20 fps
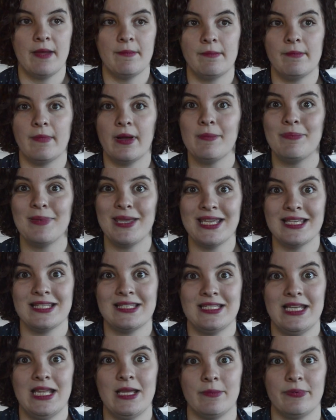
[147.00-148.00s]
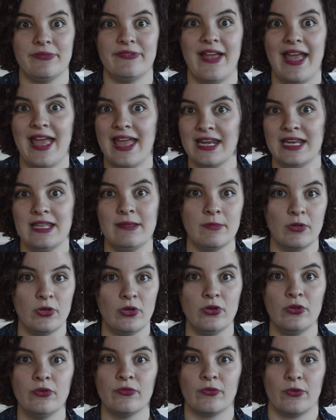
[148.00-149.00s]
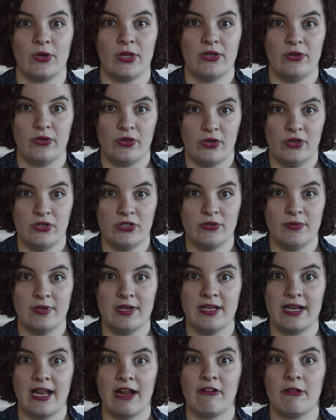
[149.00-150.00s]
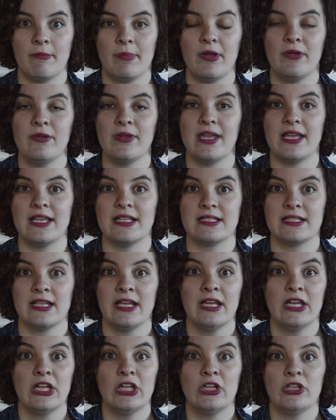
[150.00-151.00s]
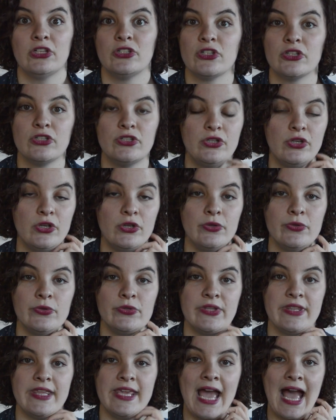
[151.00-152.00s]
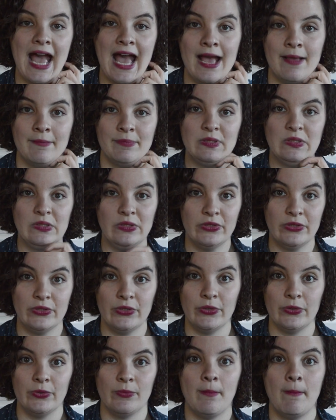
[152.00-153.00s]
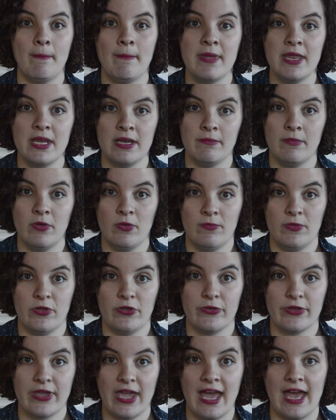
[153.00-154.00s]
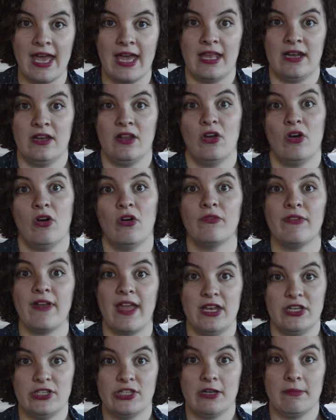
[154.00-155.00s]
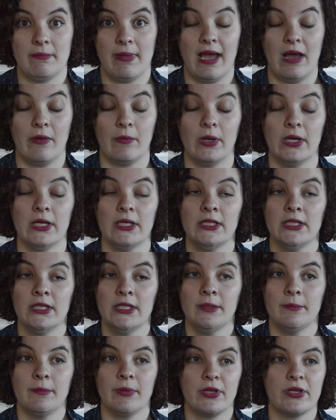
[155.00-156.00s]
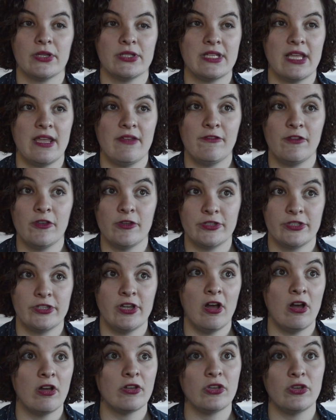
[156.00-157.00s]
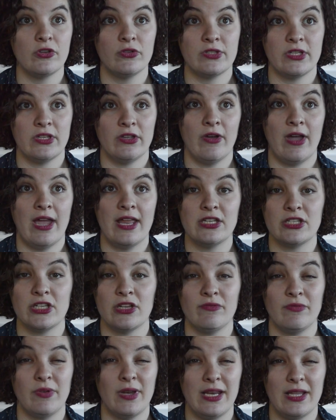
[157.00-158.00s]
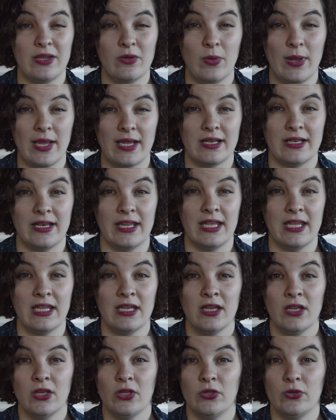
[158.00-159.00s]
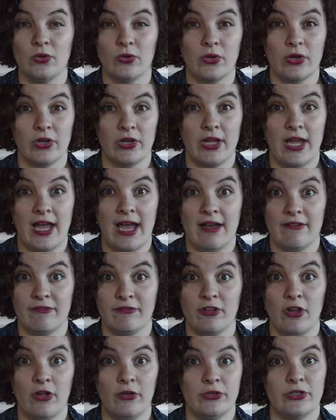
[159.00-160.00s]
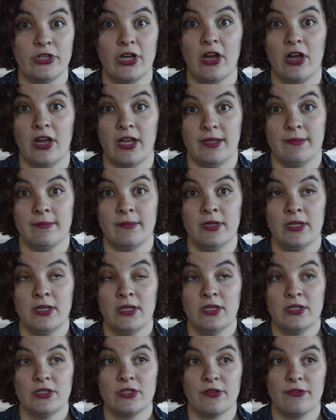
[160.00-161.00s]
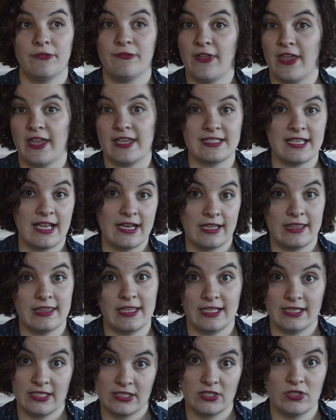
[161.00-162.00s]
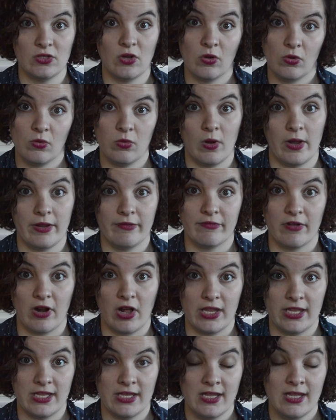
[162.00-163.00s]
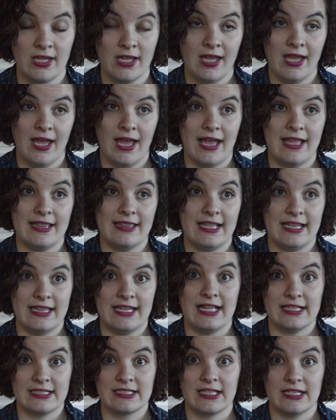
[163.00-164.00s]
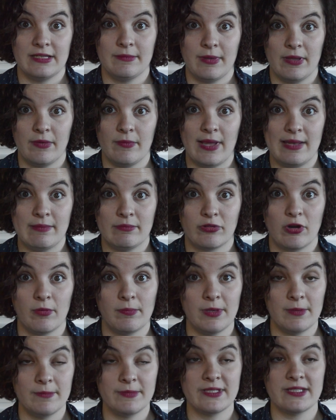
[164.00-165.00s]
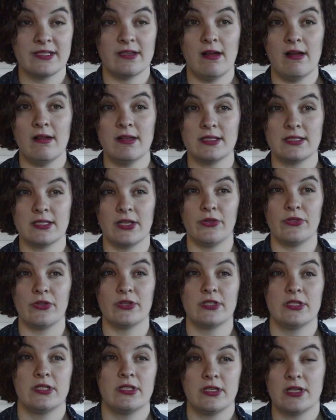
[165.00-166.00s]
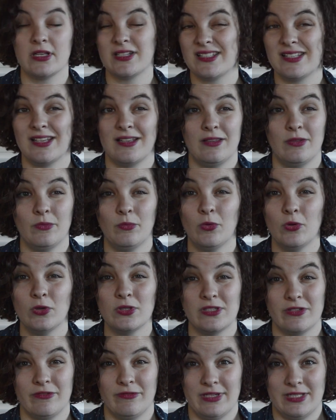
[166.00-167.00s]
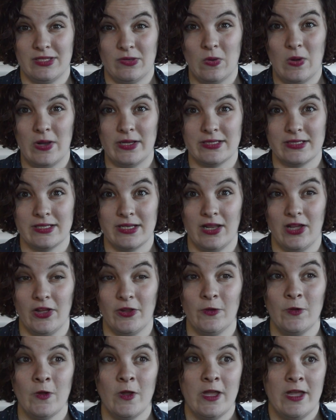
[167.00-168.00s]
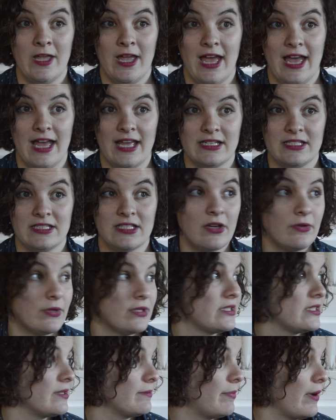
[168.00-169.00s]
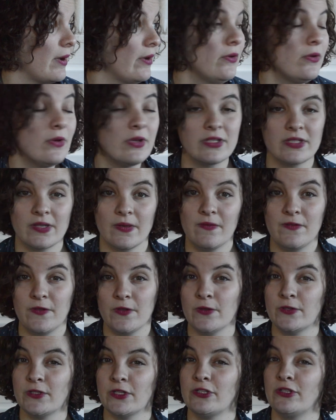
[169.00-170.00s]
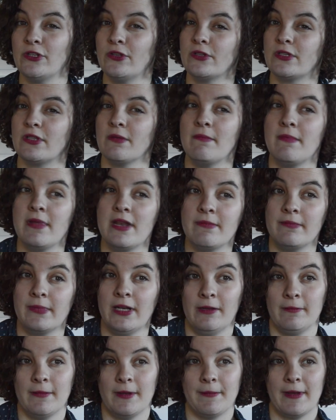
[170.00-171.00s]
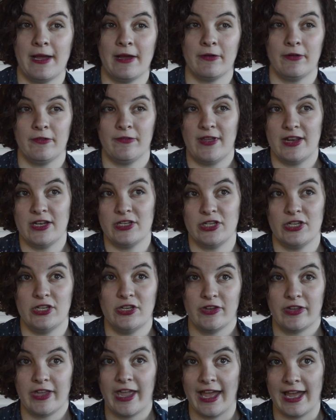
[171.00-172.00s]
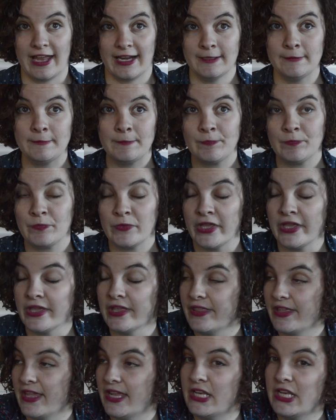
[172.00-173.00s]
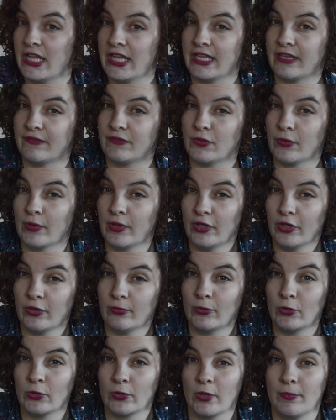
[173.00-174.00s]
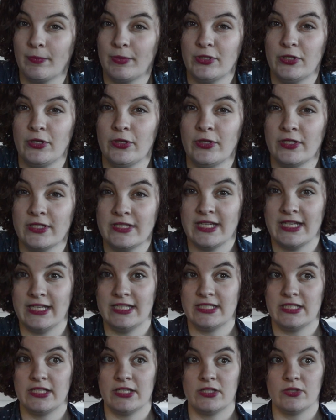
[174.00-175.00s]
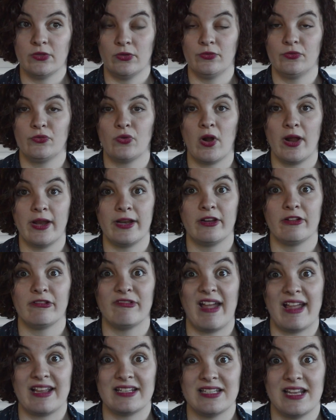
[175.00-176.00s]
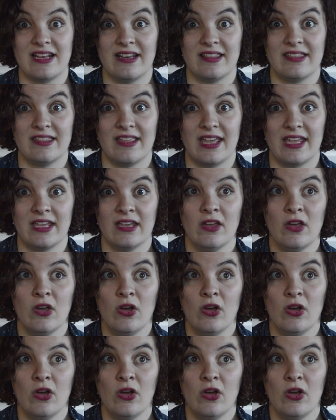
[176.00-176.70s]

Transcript: My biggest tip for any manoeuvring you're going to do in a narrowboat is just use the absolute minimum you can of engine power, because if you start using your engine really quickly, you're going to have no time to fix anything that's not quite right, and then that's going to be when problems start. So because the water is quite slow and so is the boat, so if you just use the minimum amount of engine you can, then it gives you a lot more opportunities to sort of try and correct anything.